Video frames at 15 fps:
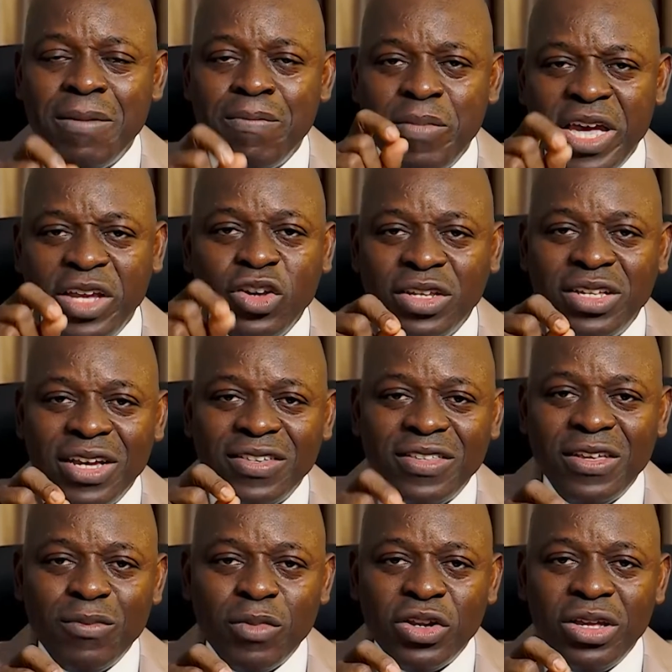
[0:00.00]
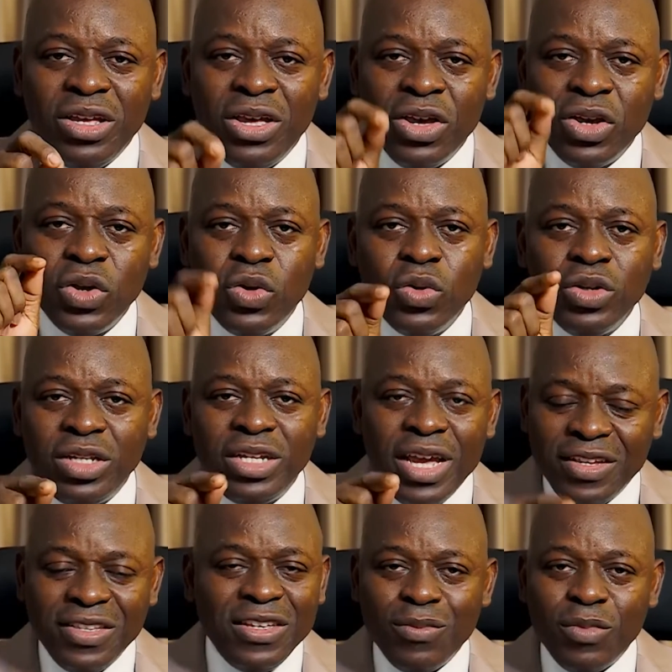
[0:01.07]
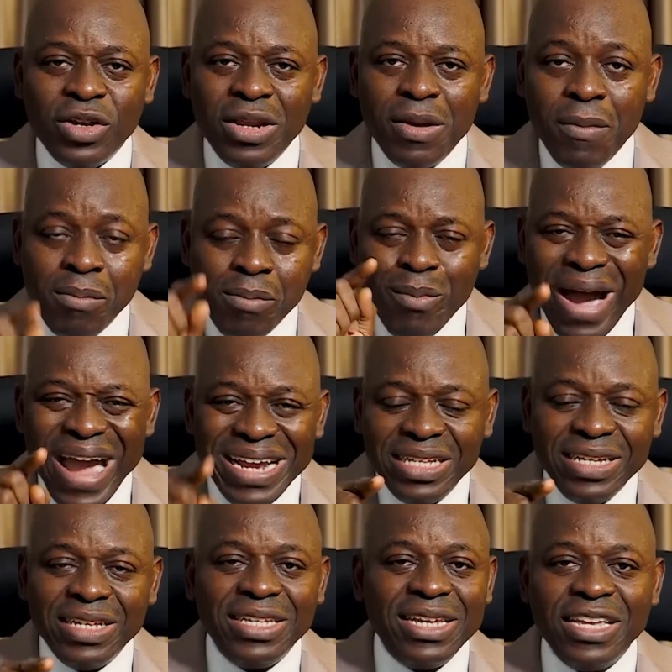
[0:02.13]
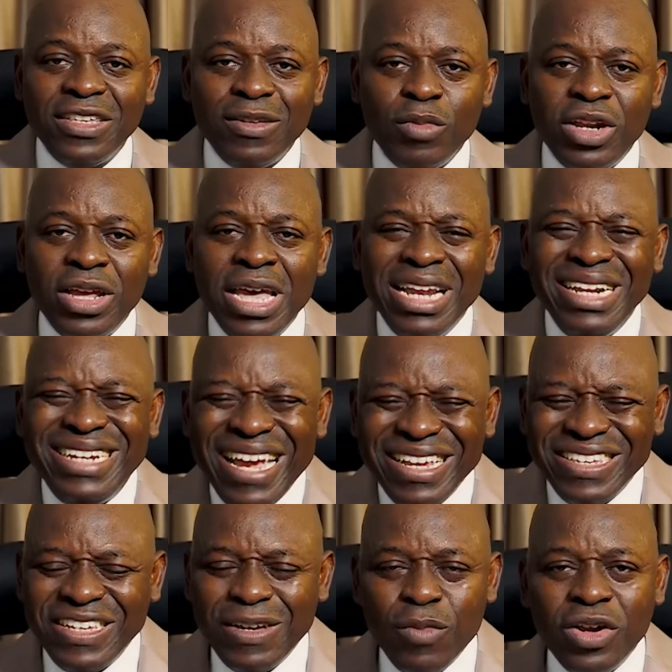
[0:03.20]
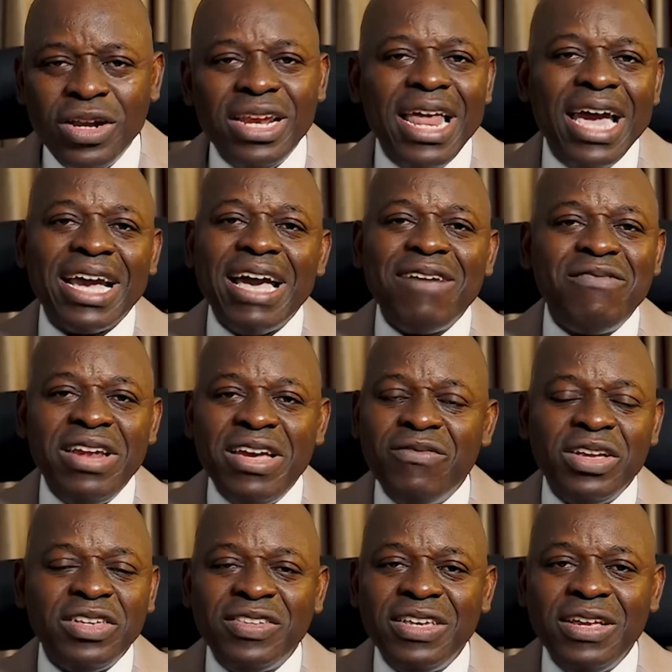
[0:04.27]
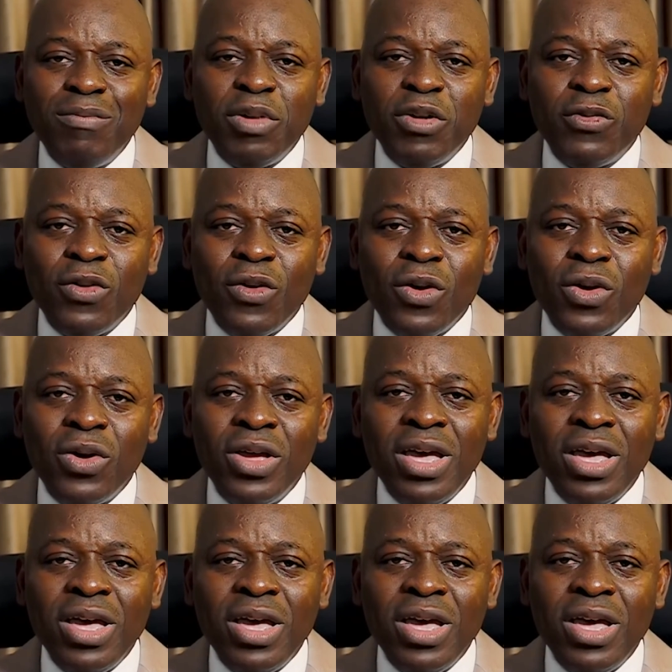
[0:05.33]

Major testimony, good testimony, mighty testimony, testimony like I've never seen before.